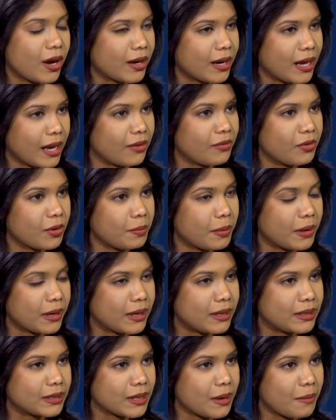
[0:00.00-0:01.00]
on
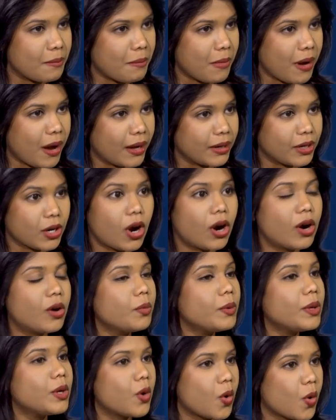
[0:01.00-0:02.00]
everybody's mind.
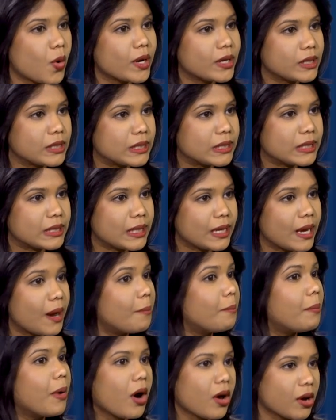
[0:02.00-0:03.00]
Are we going to see
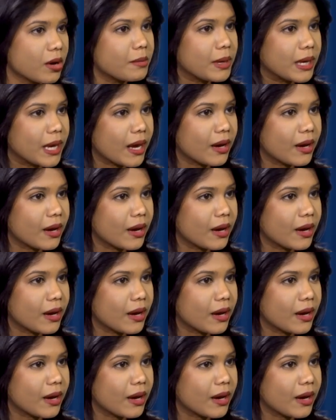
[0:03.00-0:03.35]
a bottoming